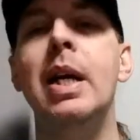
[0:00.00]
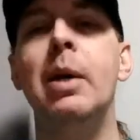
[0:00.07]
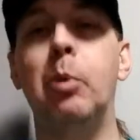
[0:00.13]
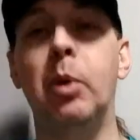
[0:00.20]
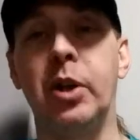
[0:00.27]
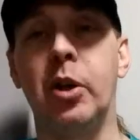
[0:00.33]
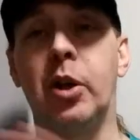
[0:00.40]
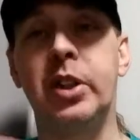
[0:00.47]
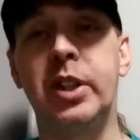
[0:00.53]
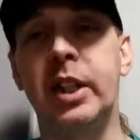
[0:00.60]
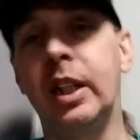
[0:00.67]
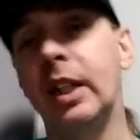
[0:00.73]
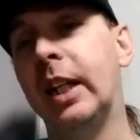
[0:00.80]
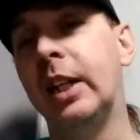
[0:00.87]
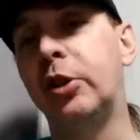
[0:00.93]
with an
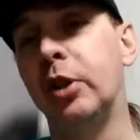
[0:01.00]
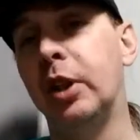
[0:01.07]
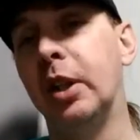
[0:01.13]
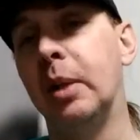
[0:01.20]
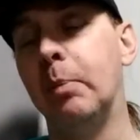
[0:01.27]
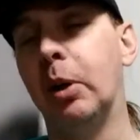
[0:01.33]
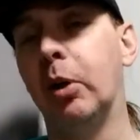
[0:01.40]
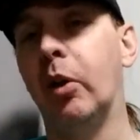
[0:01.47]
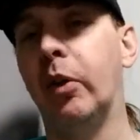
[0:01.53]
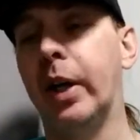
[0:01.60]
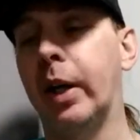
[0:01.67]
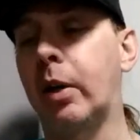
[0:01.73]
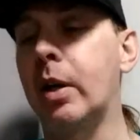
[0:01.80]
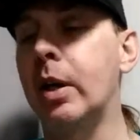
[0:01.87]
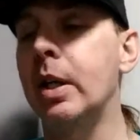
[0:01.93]
articulation in the middle
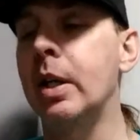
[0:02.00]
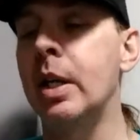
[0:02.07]
there